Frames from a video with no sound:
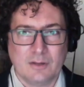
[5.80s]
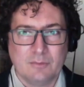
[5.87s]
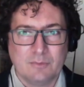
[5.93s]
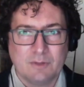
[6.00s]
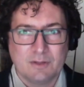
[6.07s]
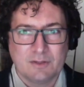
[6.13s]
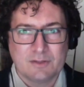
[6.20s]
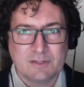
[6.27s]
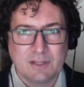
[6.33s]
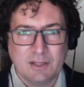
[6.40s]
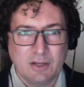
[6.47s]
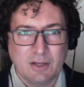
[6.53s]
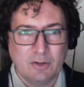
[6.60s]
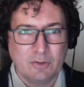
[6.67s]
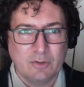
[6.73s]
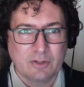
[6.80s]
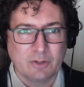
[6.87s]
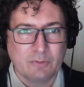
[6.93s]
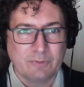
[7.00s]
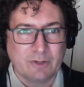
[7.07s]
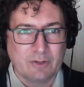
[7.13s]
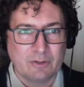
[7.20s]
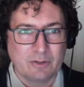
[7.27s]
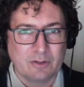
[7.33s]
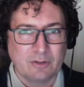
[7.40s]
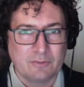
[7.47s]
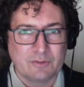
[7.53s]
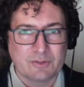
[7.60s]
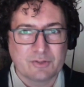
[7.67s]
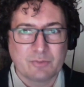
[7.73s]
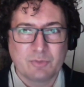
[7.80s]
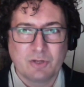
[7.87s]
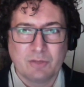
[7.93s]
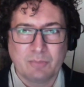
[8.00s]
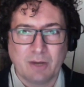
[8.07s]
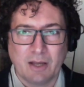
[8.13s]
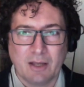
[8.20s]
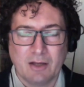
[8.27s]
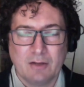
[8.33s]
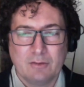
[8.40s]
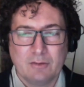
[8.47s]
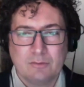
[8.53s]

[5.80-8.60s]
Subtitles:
CEO and co-founder of Distributed Bio.